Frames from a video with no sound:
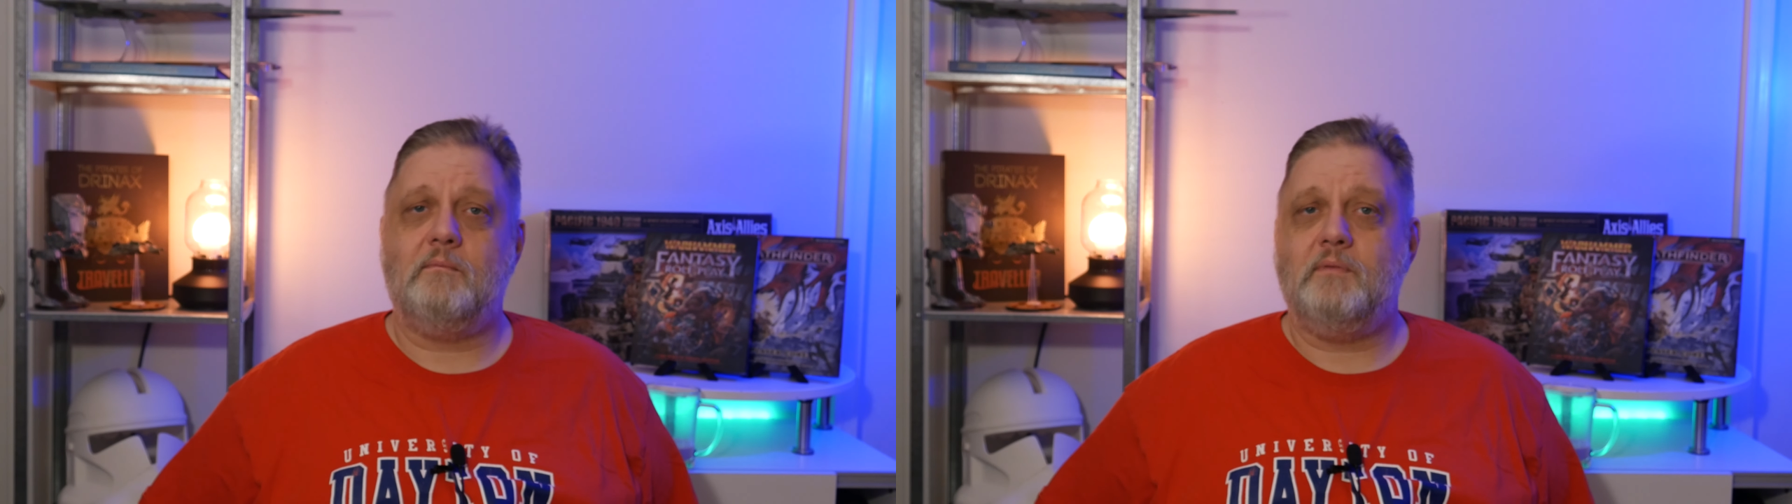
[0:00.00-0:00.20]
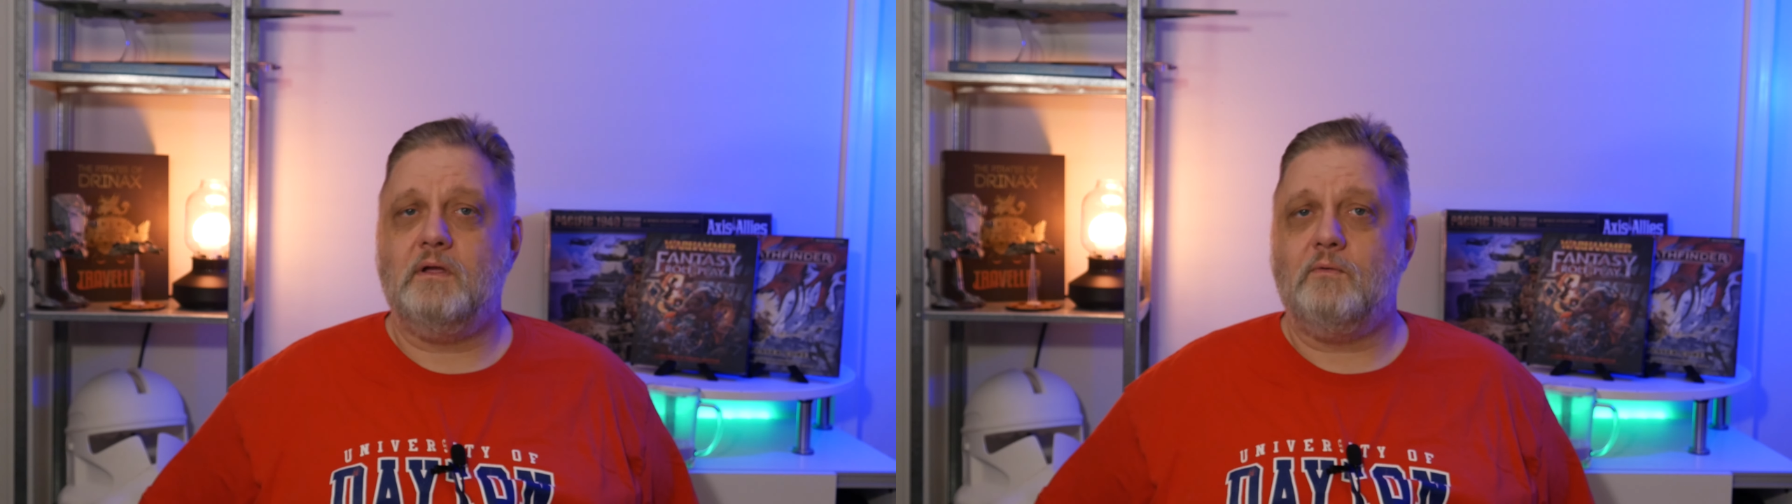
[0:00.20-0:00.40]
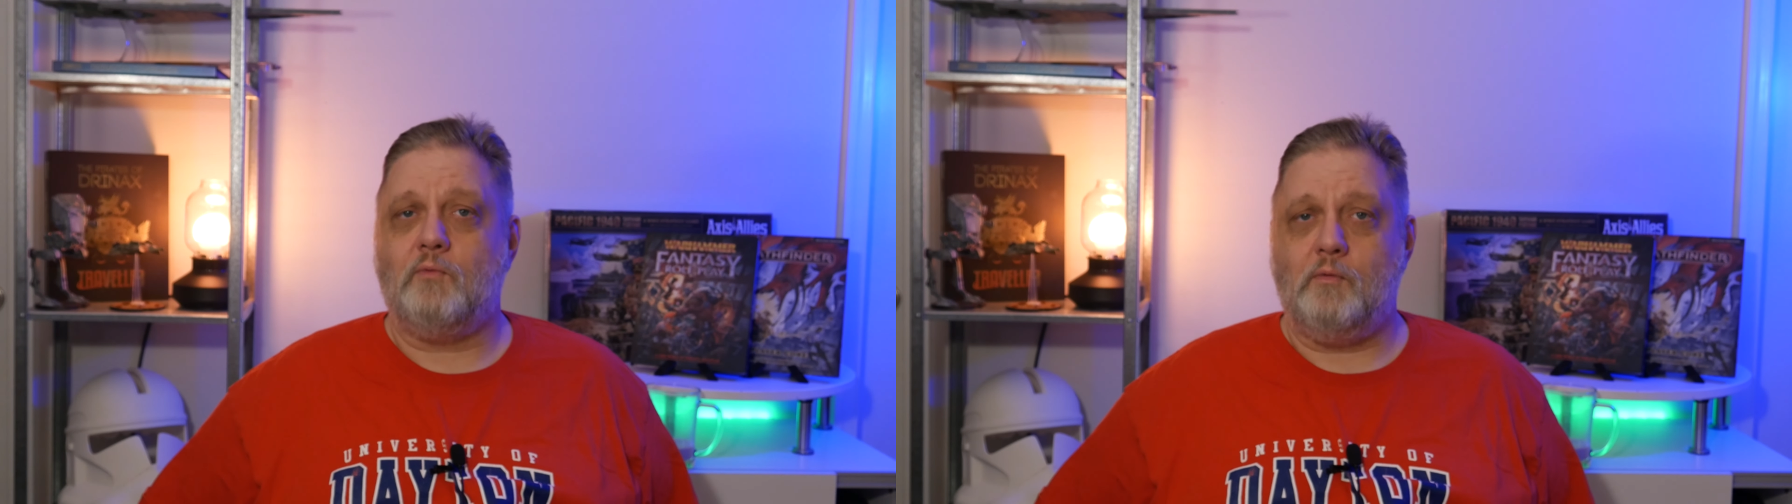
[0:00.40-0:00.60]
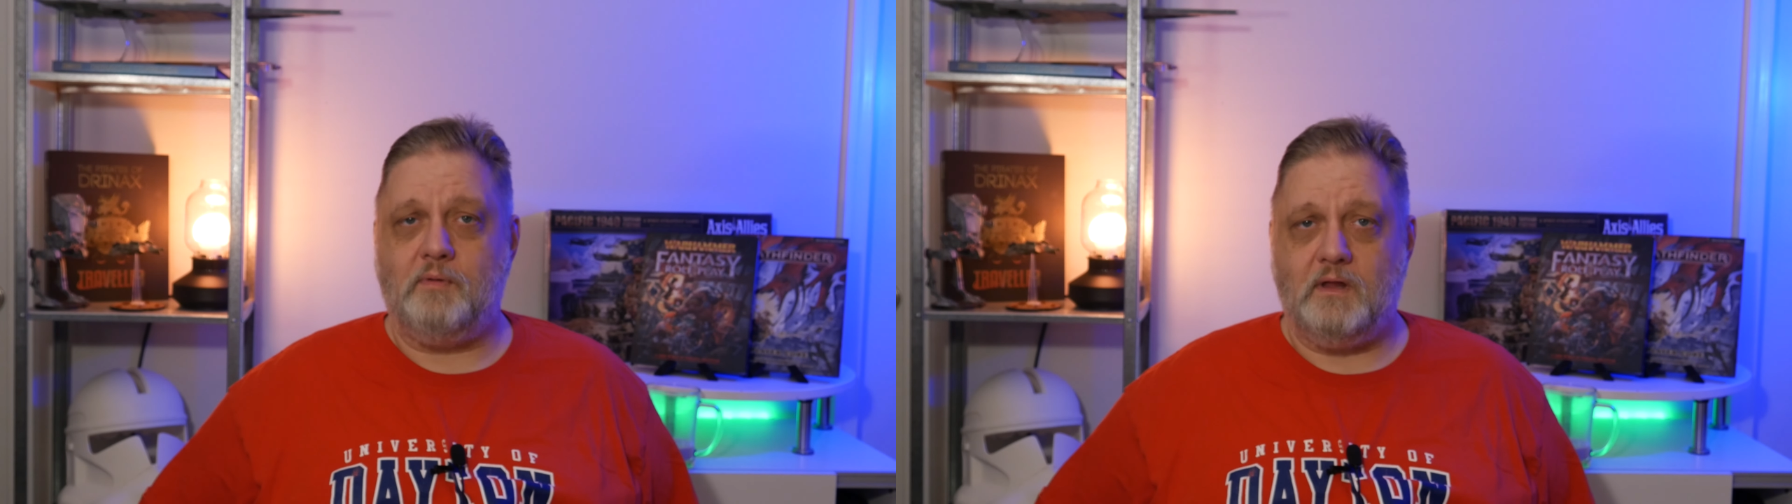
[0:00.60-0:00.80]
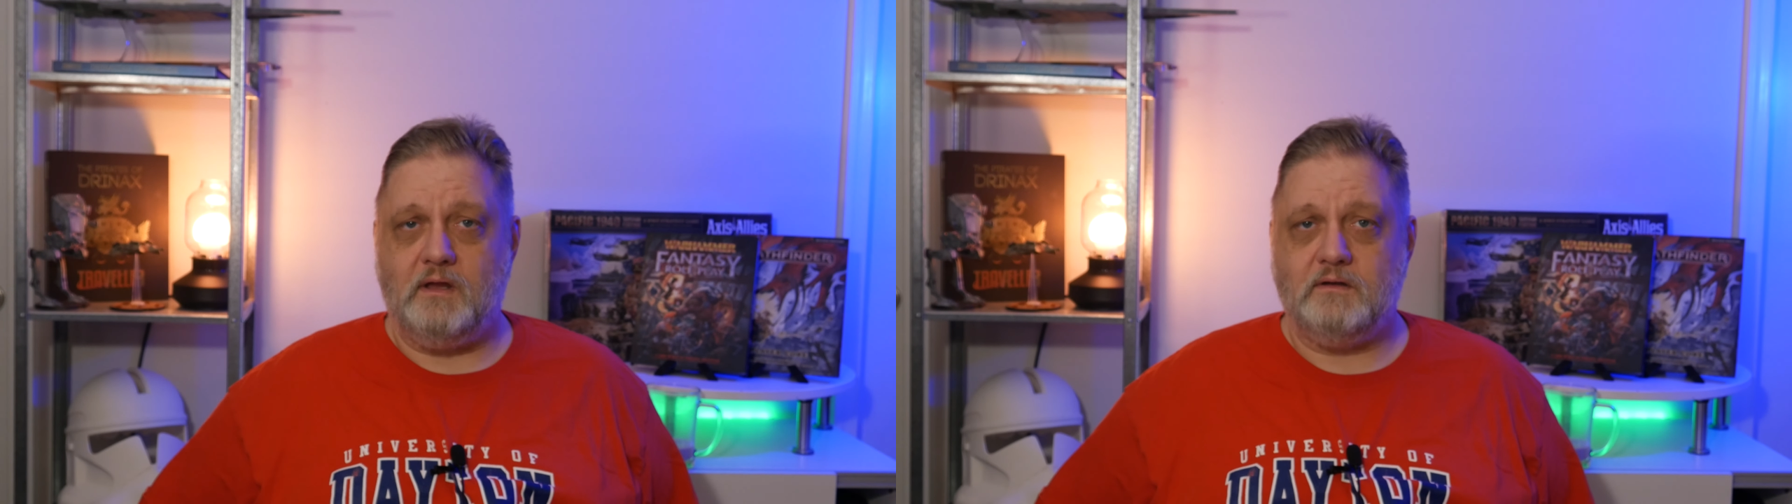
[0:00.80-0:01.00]
big
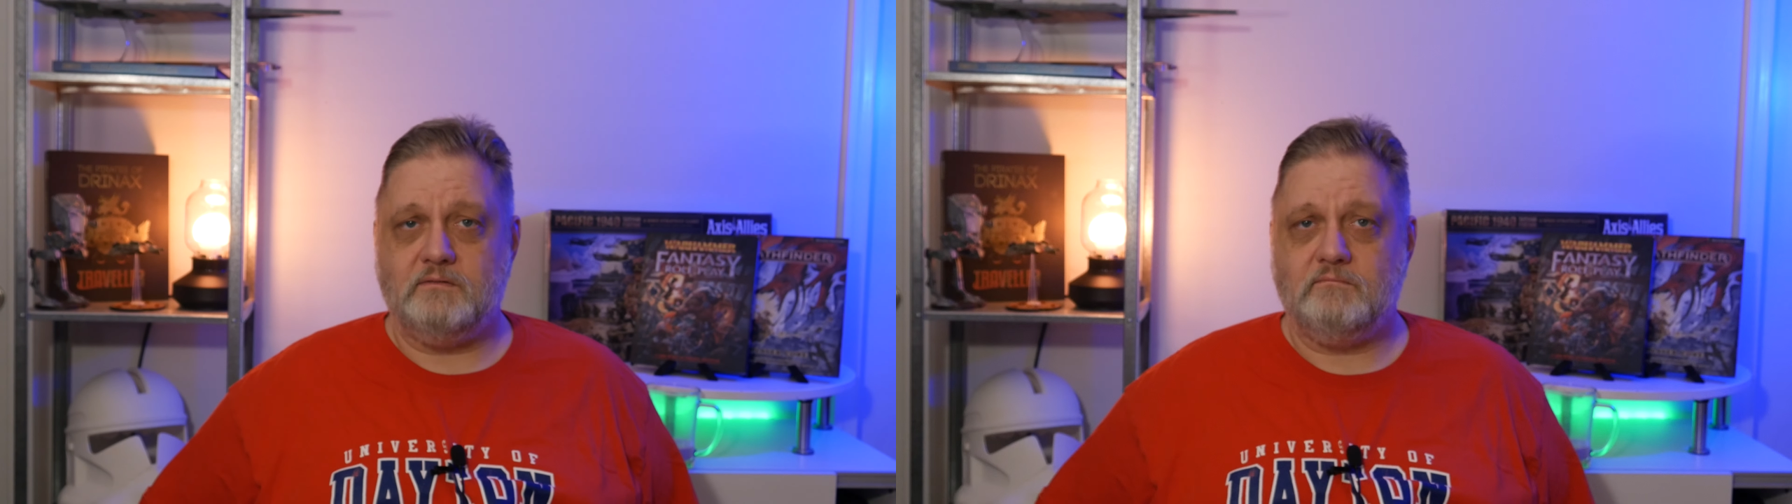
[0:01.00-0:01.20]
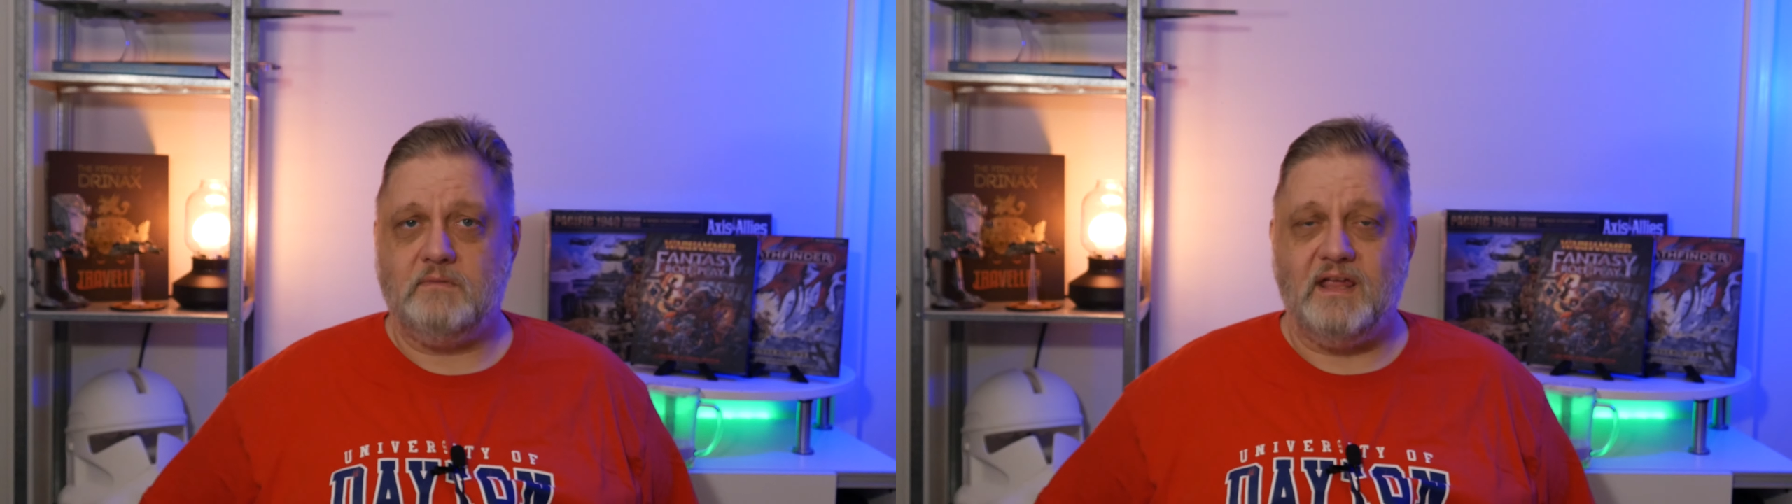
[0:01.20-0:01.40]
role-playing